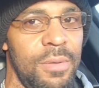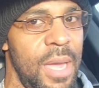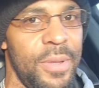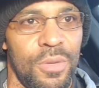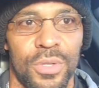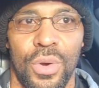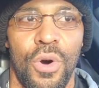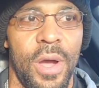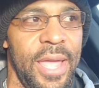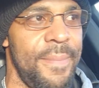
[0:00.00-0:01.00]
It might be too much
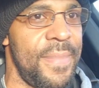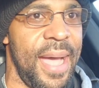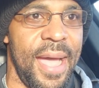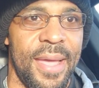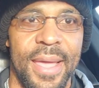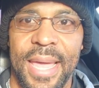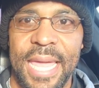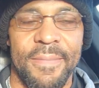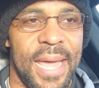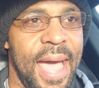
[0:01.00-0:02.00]
oil getting by,
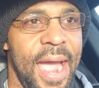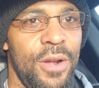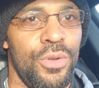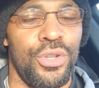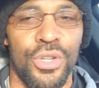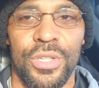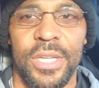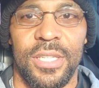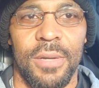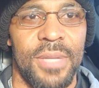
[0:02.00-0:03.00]
even that idle. You should
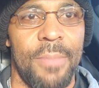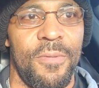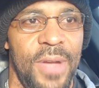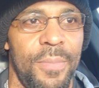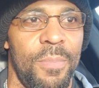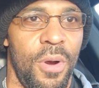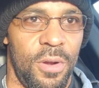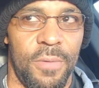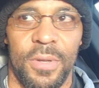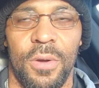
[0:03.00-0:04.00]
see some type of vapor
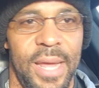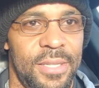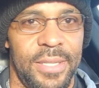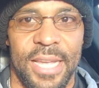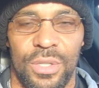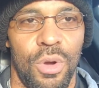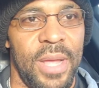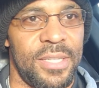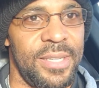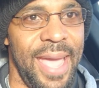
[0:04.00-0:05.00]
burn off though. That's normal.
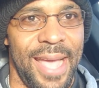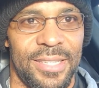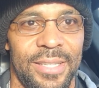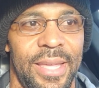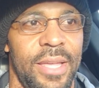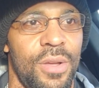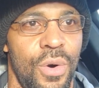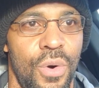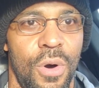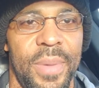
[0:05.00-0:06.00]
That's gasoline
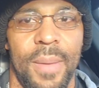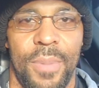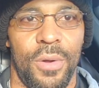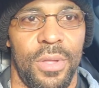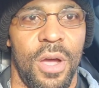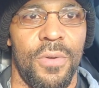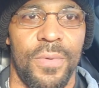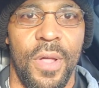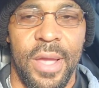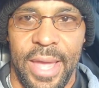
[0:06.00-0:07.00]
oil being burnt off
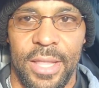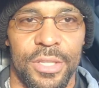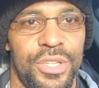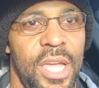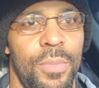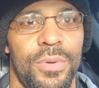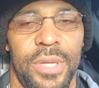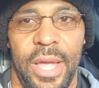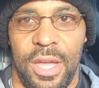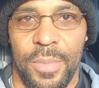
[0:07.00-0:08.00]
in the
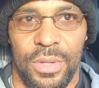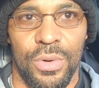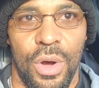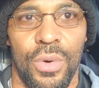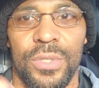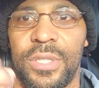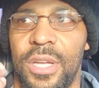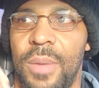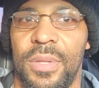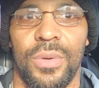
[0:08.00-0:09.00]
chambers and coming through the hoses
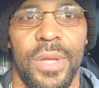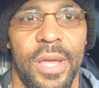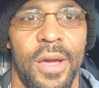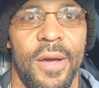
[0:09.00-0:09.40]
and coming through